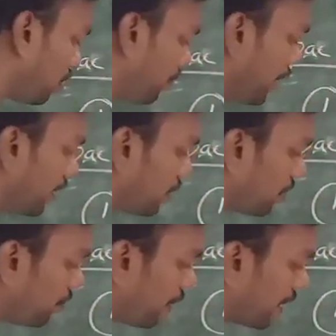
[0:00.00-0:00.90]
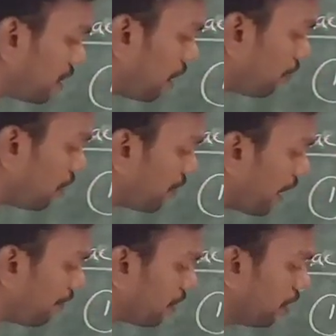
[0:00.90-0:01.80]
ligands. For example, if you
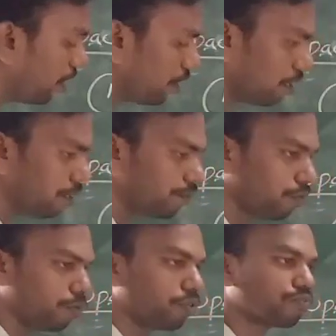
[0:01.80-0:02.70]
are having 4,